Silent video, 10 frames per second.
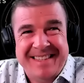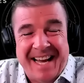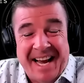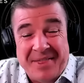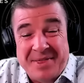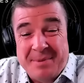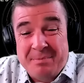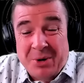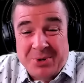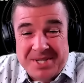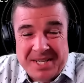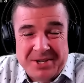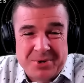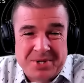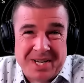And the most
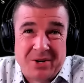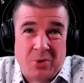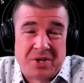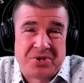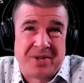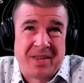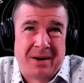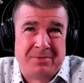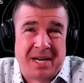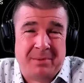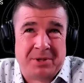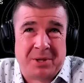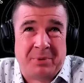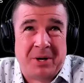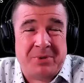interesting question that I was able
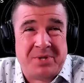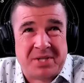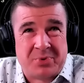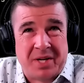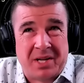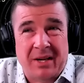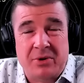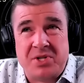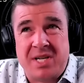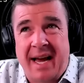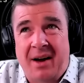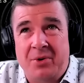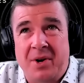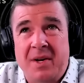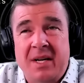to pose as we closed
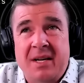down